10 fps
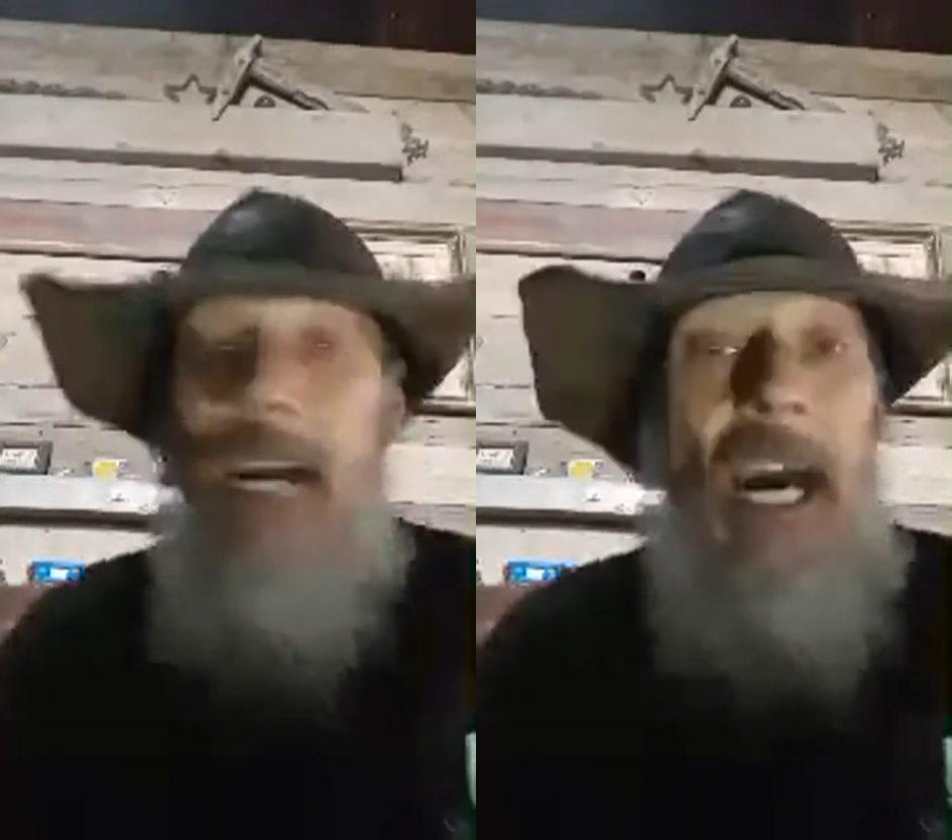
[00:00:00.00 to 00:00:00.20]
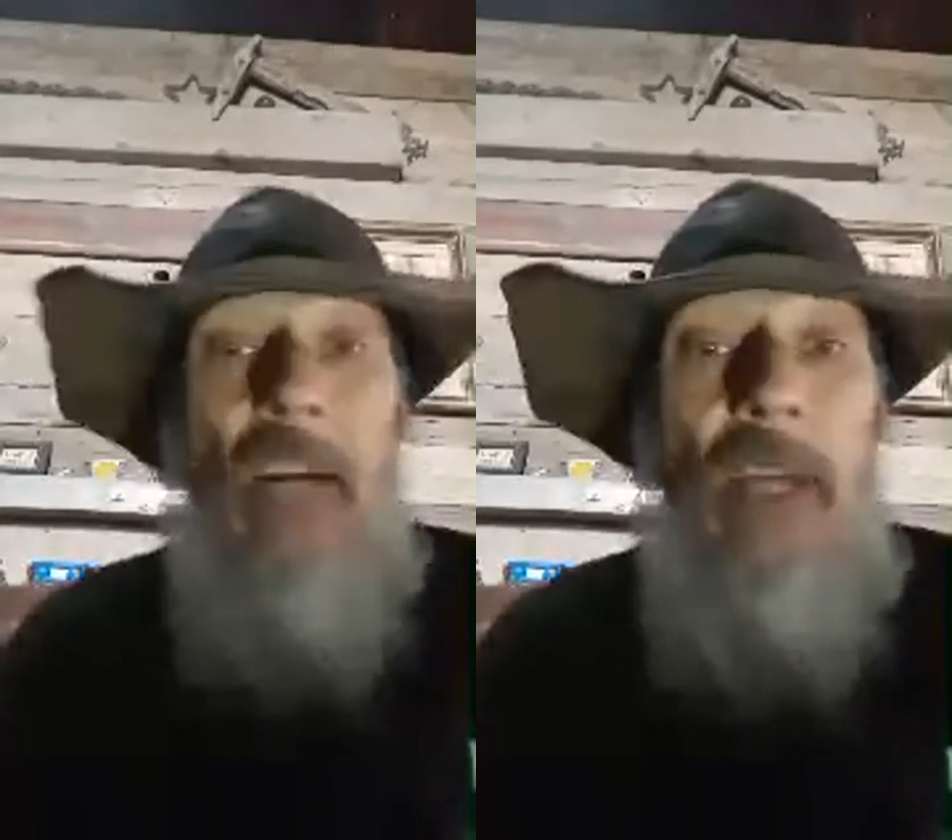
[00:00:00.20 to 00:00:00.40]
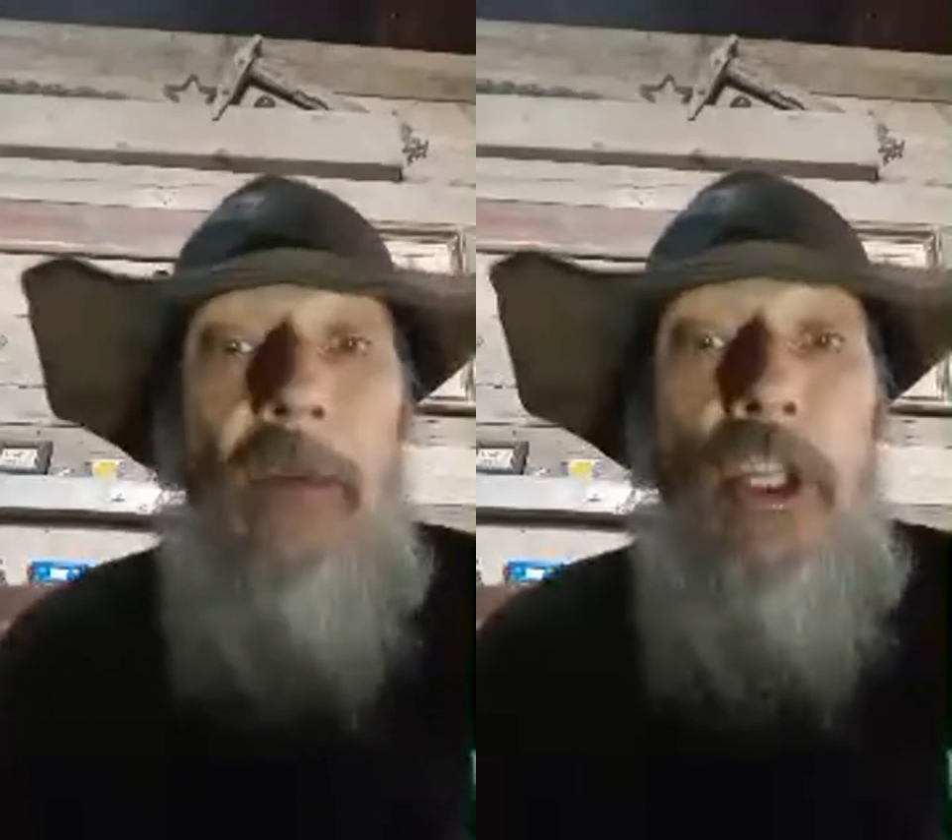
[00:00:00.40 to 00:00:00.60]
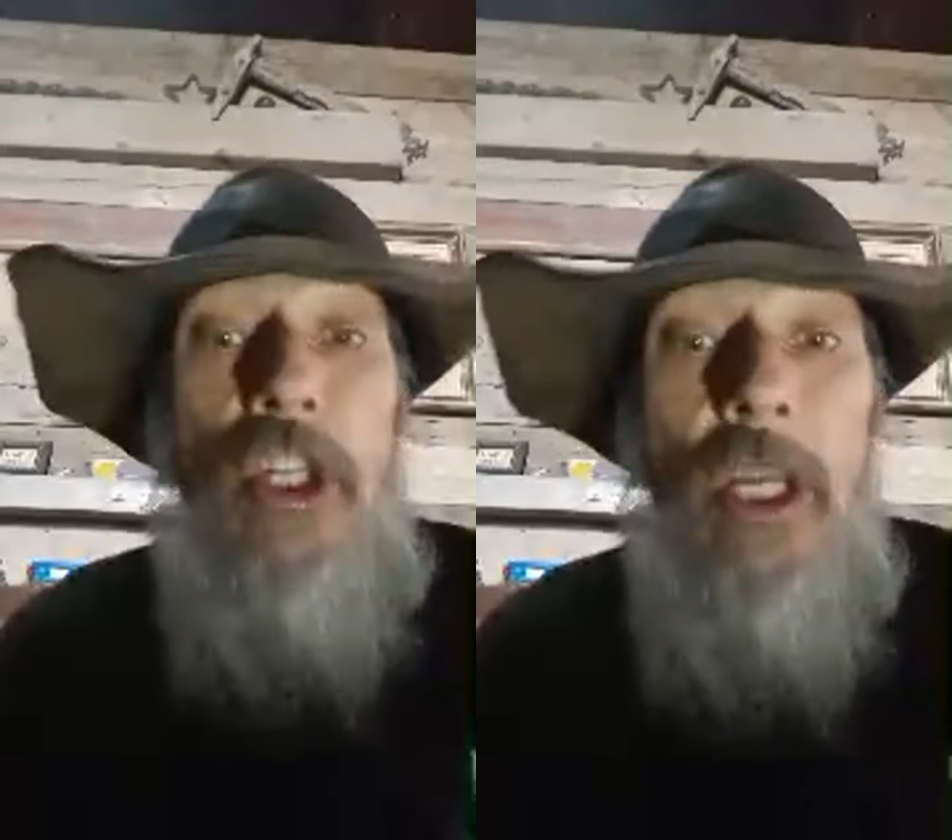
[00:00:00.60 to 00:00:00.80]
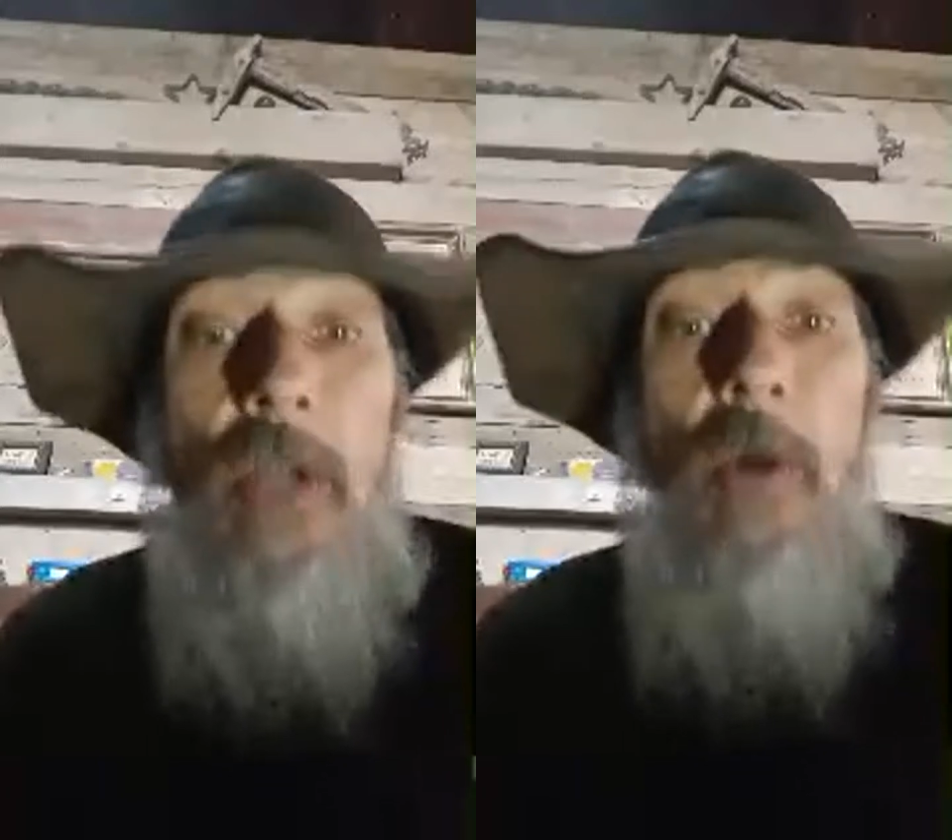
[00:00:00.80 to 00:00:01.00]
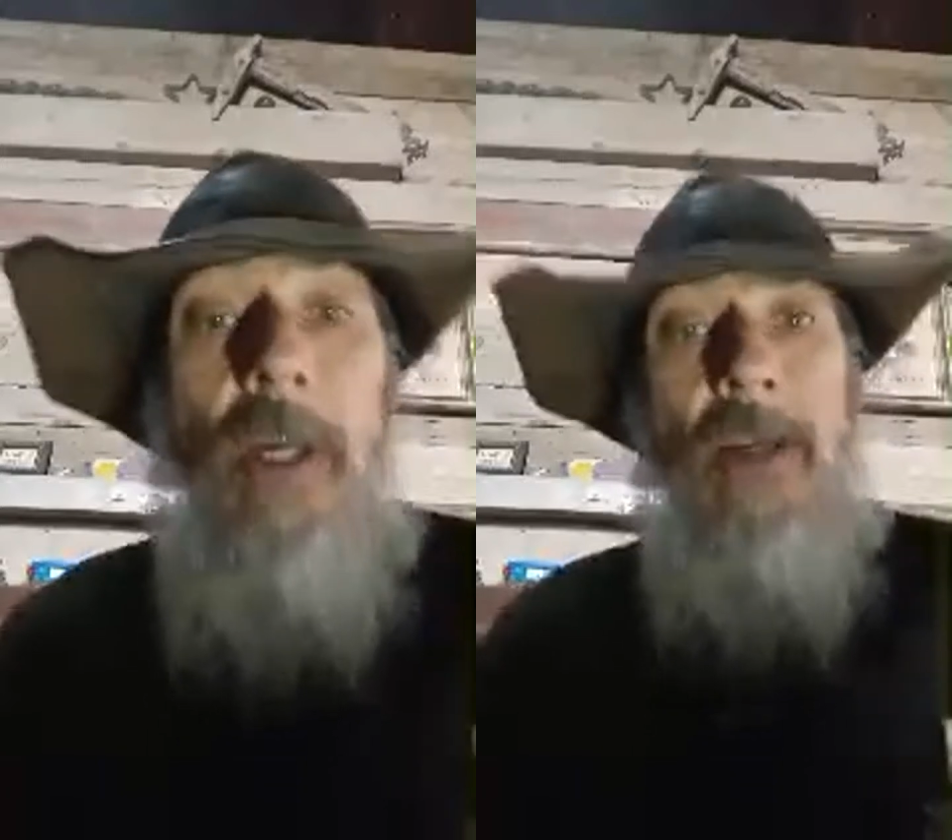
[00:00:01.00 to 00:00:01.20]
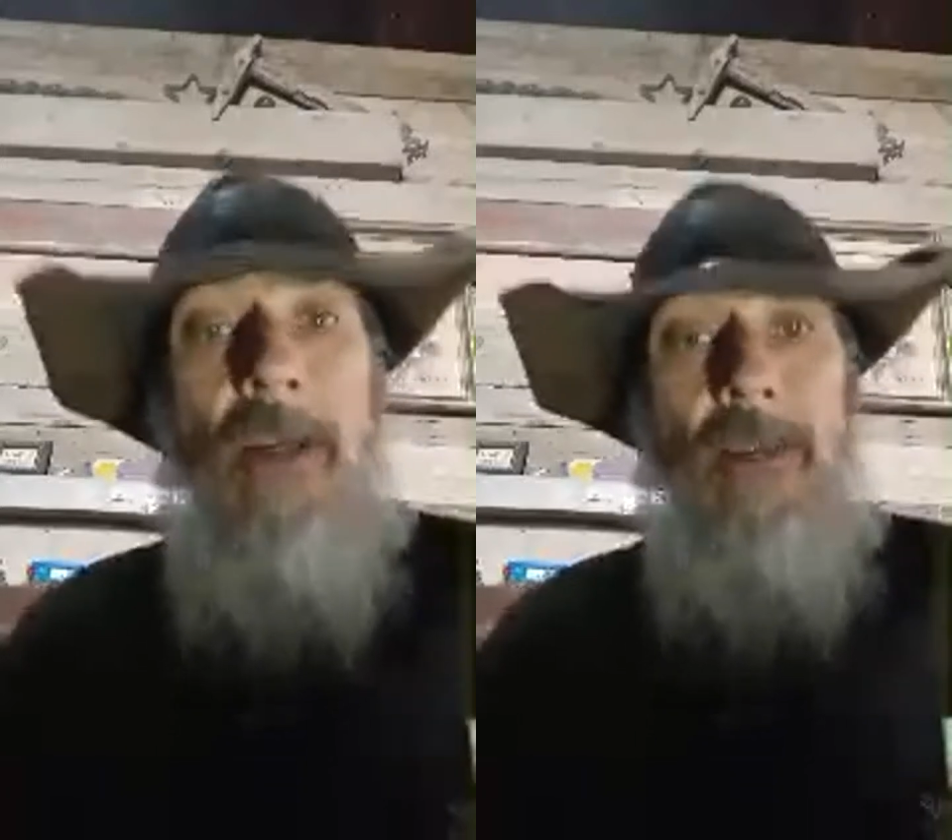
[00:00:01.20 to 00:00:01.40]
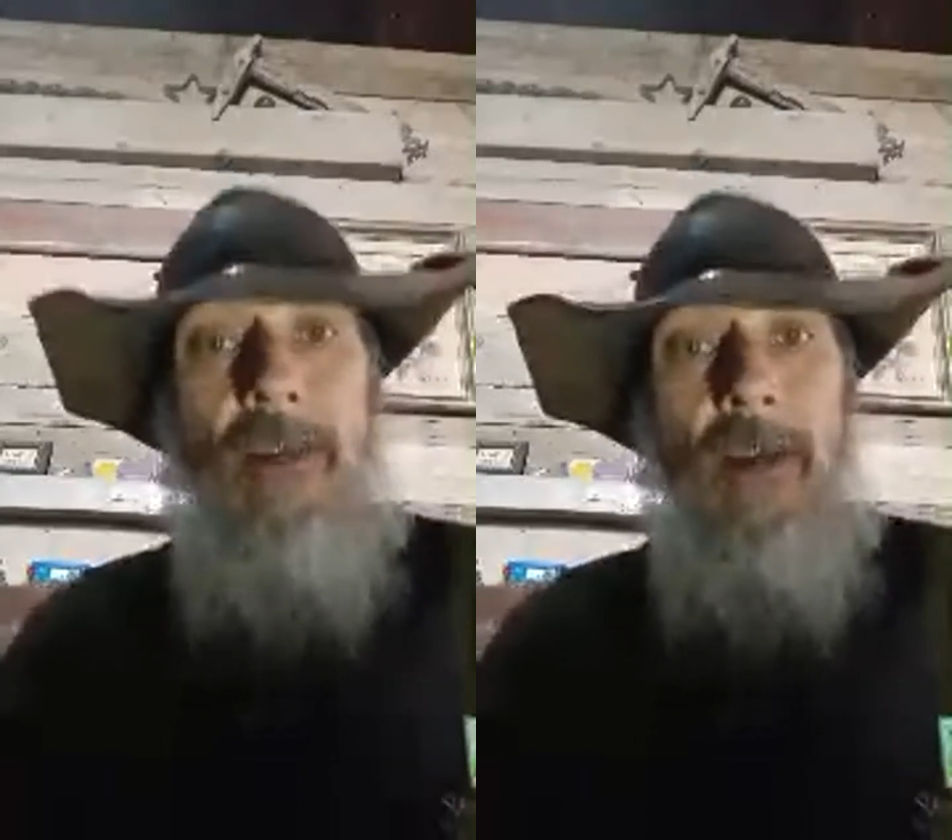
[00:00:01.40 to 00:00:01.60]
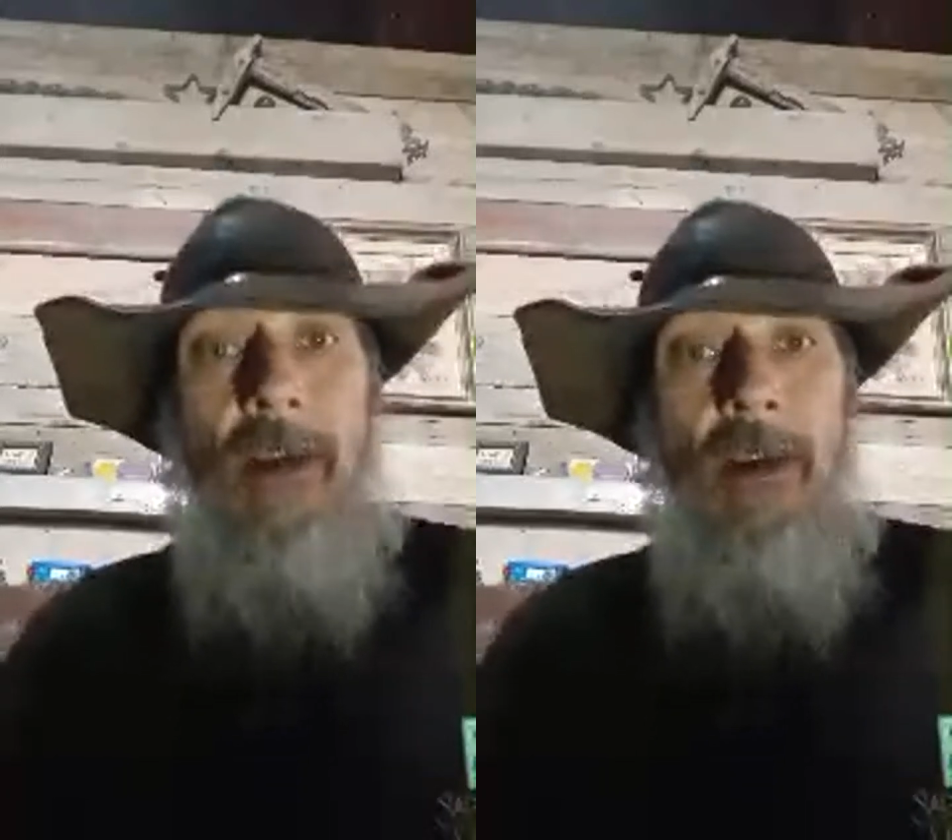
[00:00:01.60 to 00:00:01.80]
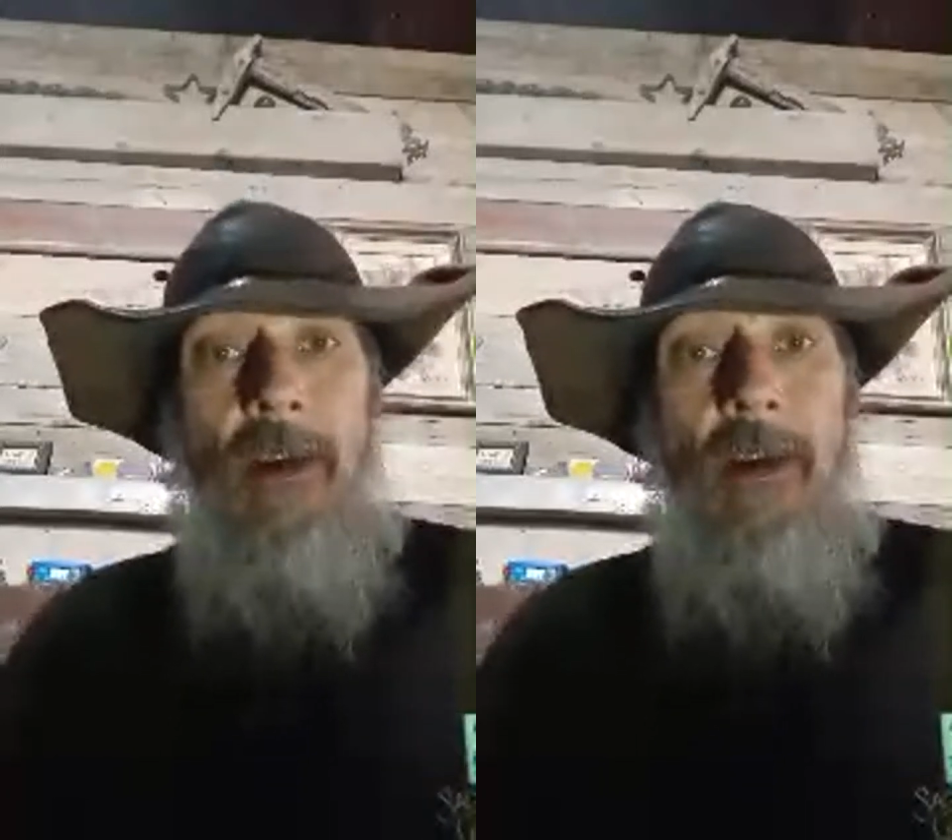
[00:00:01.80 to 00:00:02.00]
don't give a shit who it is.
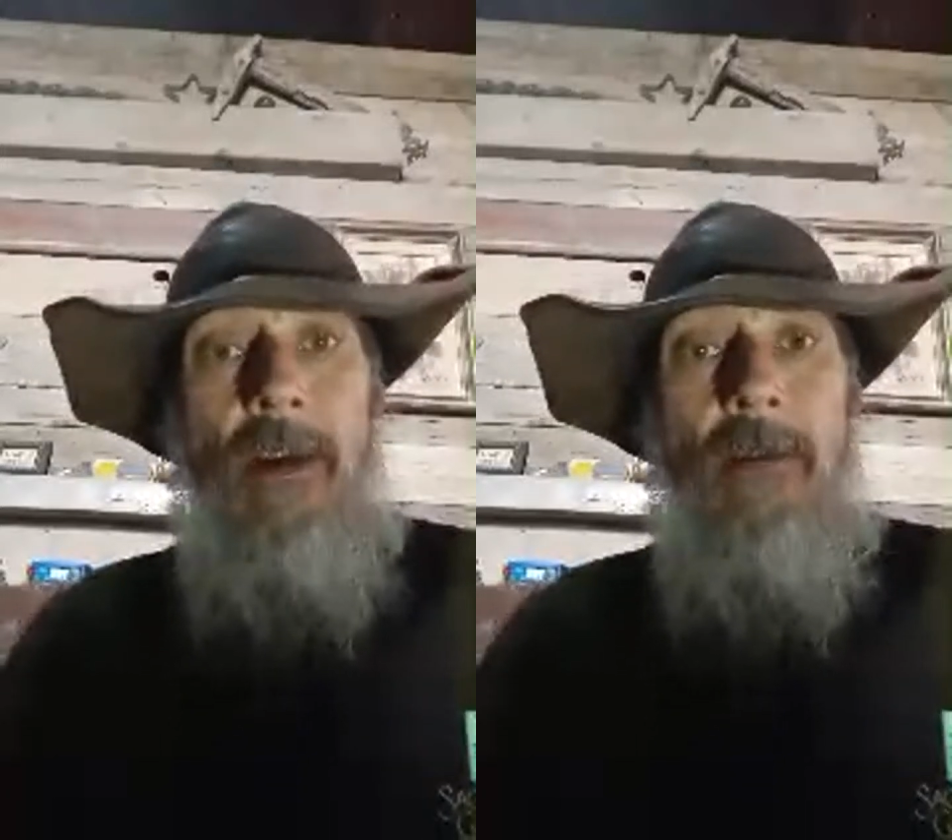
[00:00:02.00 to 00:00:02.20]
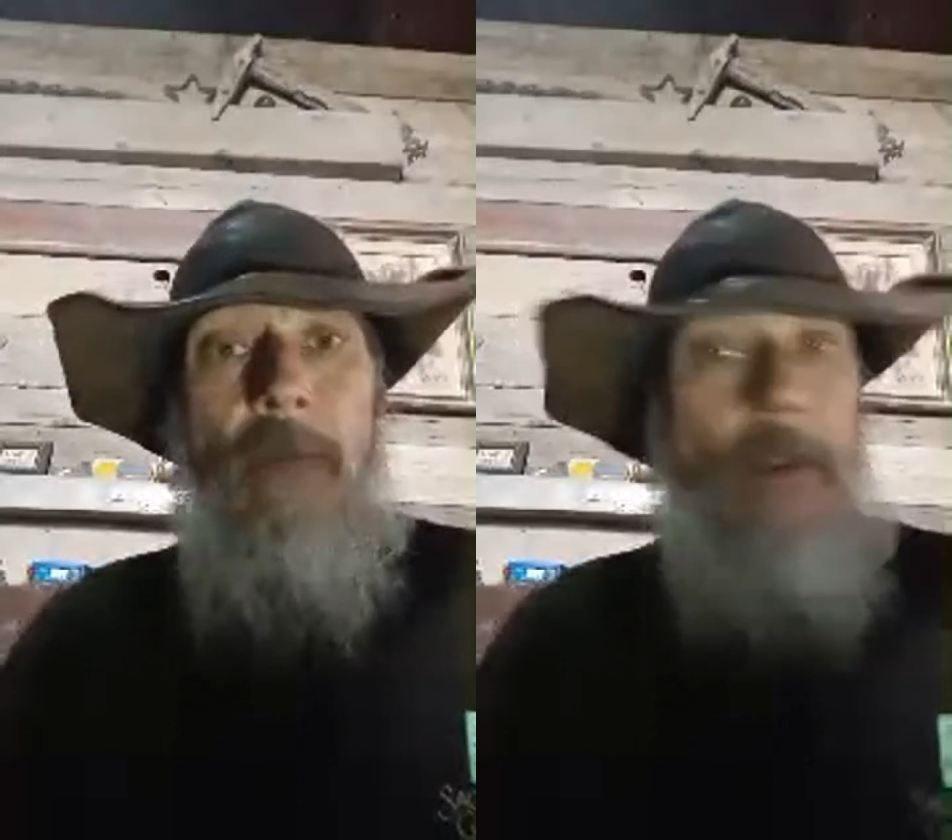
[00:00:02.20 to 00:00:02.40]
Brothers